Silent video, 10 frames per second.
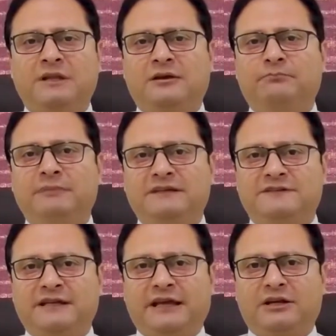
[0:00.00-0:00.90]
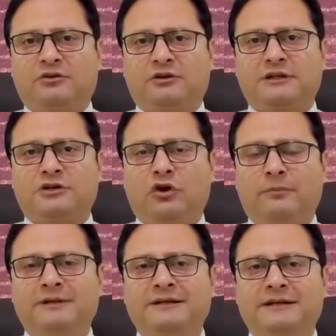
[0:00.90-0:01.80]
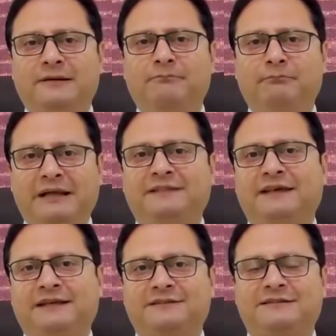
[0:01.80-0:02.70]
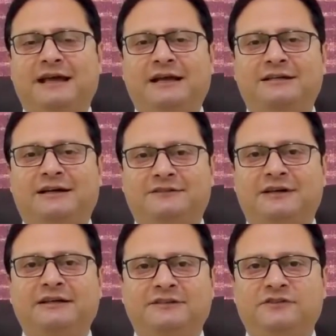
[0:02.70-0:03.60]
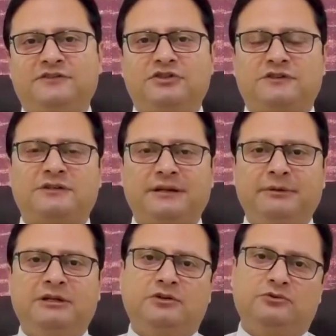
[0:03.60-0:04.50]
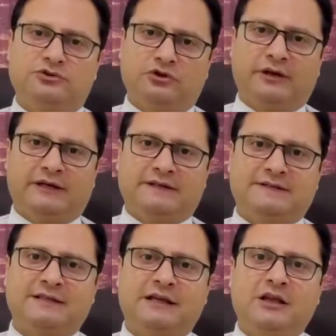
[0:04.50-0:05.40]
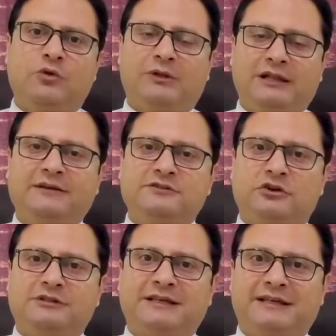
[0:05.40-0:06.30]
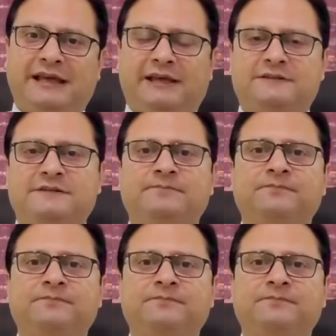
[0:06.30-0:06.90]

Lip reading: mistake or the common myth is that arthritis is just limited to joints. Well, that's not the case.